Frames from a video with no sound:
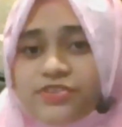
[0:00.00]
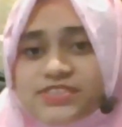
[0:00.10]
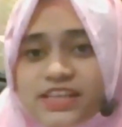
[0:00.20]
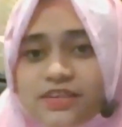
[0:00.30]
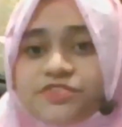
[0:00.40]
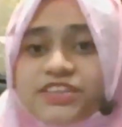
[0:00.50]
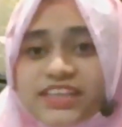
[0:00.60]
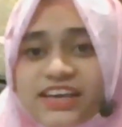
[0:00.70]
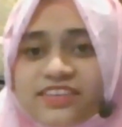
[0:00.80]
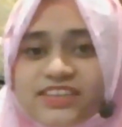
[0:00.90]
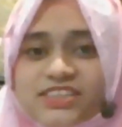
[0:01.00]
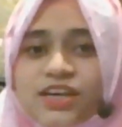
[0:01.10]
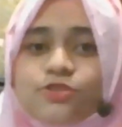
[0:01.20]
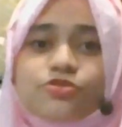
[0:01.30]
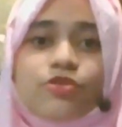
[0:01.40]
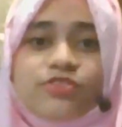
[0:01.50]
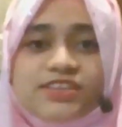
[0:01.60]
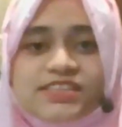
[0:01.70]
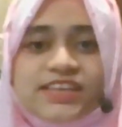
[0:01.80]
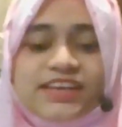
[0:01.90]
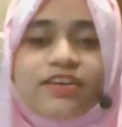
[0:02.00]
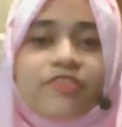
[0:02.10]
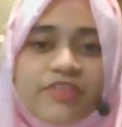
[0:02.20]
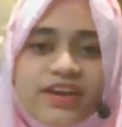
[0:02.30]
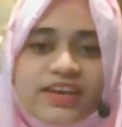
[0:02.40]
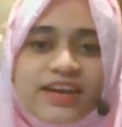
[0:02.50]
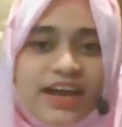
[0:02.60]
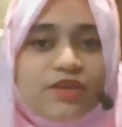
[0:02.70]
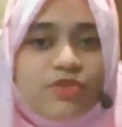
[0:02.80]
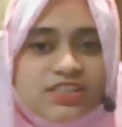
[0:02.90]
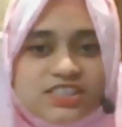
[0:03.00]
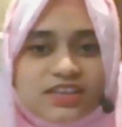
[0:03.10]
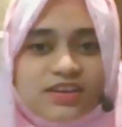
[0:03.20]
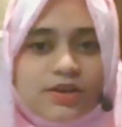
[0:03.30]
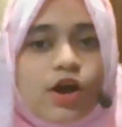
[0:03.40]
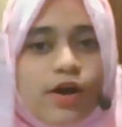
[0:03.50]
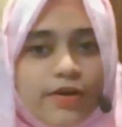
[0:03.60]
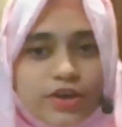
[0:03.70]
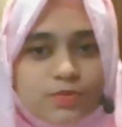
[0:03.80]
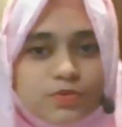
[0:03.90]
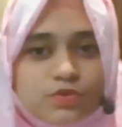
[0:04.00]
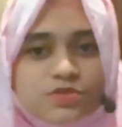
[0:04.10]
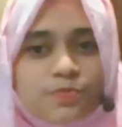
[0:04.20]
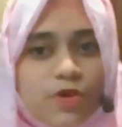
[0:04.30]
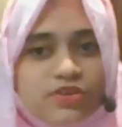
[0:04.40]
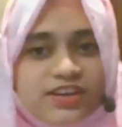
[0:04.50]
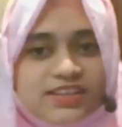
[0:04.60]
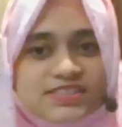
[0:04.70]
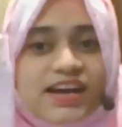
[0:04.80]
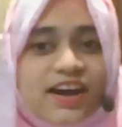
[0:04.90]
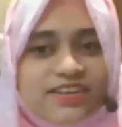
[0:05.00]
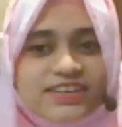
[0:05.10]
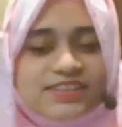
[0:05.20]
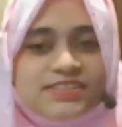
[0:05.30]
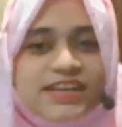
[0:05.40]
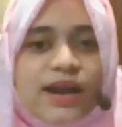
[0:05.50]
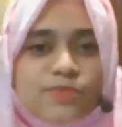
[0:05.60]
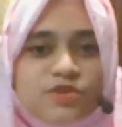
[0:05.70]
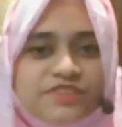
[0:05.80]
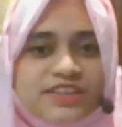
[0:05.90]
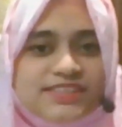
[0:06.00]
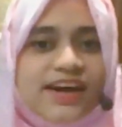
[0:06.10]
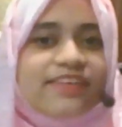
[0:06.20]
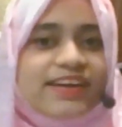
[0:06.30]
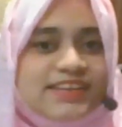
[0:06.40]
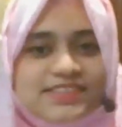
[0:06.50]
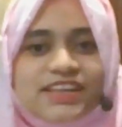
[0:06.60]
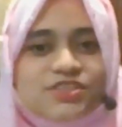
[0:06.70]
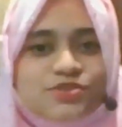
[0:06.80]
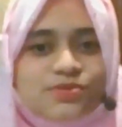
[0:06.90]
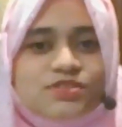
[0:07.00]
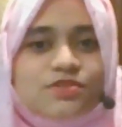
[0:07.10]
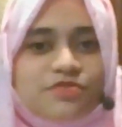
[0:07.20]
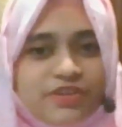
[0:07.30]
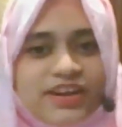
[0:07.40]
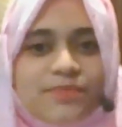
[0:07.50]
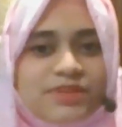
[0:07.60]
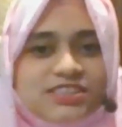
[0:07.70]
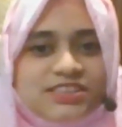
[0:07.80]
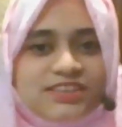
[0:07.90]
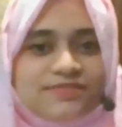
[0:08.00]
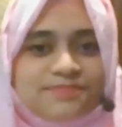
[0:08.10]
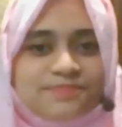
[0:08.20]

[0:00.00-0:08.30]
yourself with English through listening, reading, and watching. Audiobooks, podcasts, articles, and movies are excellent tools for immersion.